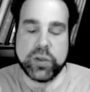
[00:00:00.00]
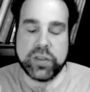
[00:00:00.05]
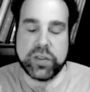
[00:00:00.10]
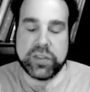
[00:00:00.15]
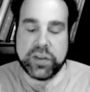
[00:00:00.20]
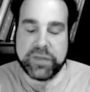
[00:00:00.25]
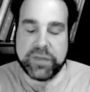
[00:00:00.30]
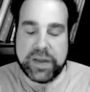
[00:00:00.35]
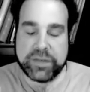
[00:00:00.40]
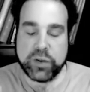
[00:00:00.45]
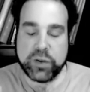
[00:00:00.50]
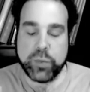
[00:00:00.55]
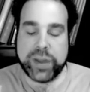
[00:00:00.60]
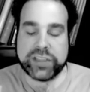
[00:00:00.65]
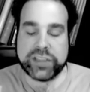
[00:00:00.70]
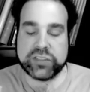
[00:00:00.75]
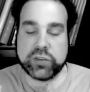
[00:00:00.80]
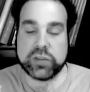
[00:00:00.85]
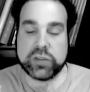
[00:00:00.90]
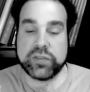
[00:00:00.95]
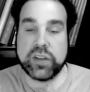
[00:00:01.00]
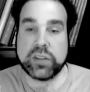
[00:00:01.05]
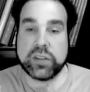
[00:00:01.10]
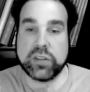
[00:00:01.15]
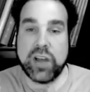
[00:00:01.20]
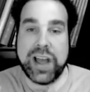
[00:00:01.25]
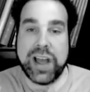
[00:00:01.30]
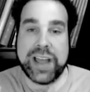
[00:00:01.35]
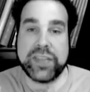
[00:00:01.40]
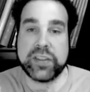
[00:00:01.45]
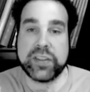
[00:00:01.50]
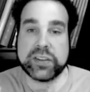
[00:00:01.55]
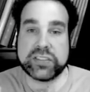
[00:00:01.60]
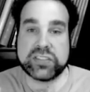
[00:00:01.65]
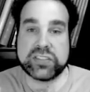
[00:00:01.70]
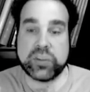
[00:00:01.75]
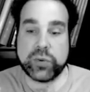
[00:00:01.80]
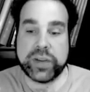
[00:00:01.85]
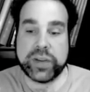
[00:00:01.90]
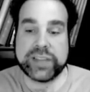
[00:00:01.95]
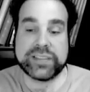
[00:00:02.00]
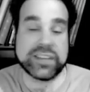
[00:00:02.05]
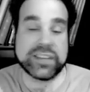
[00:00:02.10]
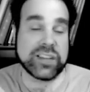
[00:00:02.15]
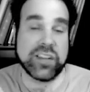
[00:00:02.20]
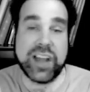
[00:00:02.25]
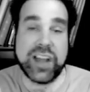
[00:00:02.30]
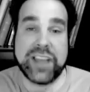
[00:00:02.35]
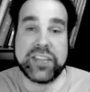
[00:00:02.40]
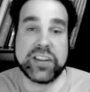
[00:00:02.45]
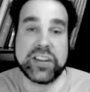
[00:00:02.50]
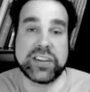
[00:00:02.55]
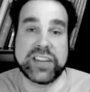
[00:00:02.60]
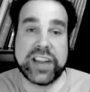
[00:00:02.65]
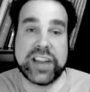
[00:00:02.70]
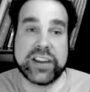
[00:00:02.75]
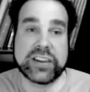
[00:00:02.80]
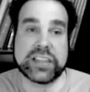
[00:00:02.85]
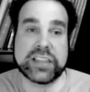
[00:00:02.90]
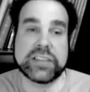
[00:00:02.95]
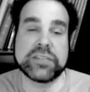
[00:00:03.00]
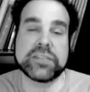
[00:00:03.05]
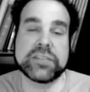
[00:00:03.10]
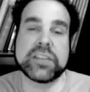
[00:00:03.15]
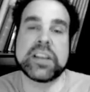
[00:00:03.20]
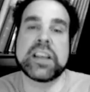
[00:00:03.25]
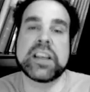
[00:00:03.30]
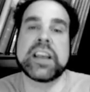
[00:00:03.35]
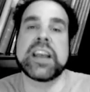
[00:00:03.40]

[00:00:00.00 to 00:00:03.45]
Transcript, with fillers: their favorite way to sort of align their stories and align their narrative.